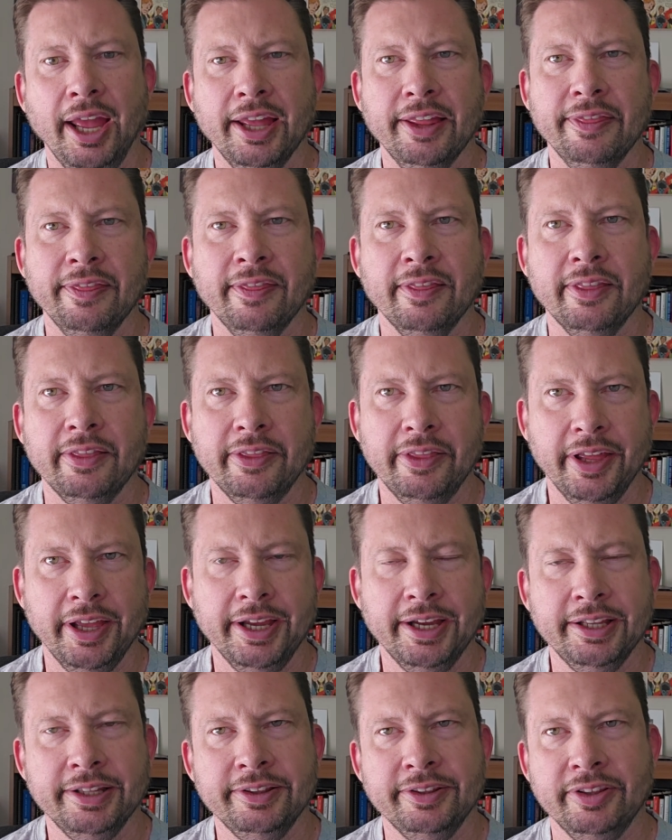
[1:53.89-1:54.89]
And
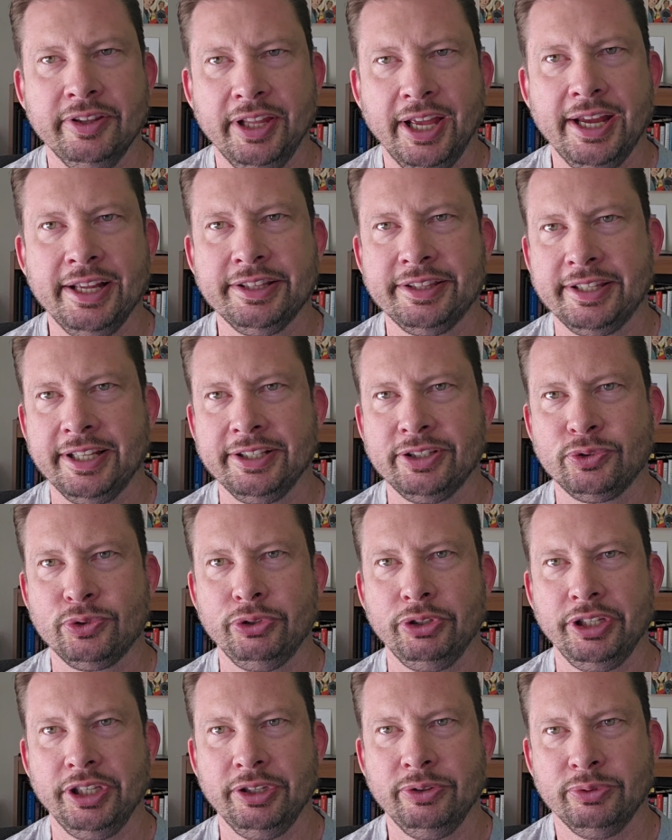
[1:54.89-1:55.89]
then
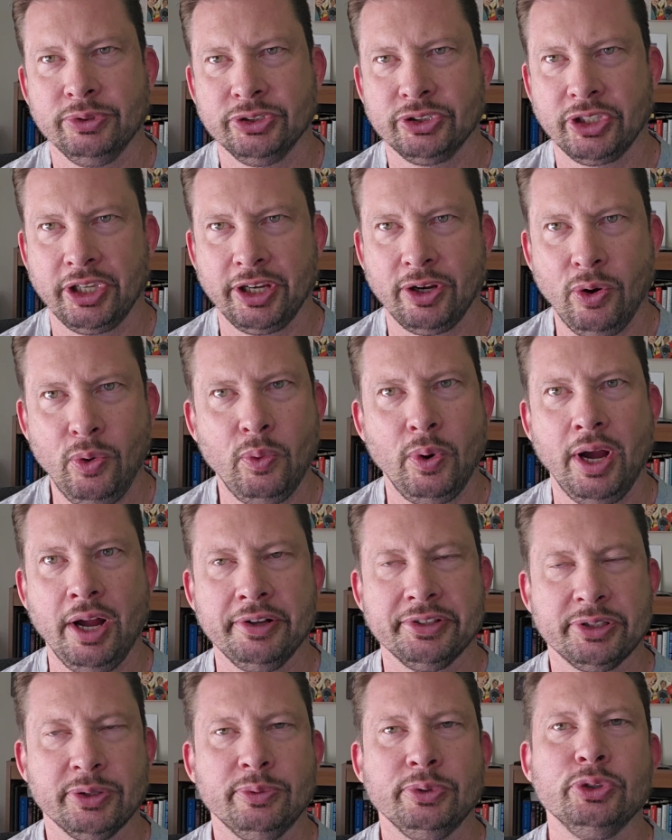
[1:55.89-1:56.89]
that's really was like, oh
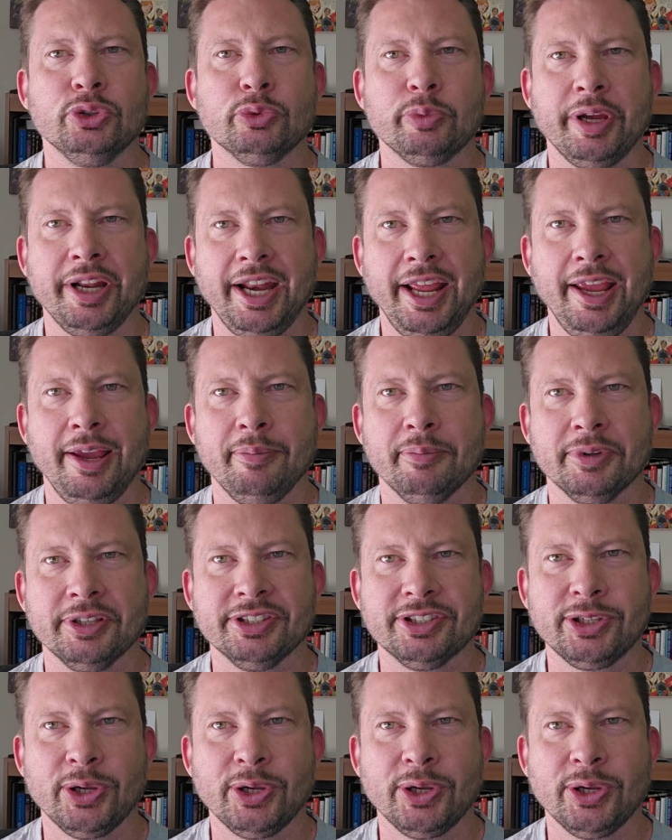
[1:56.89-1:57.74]
wow, someone used my name.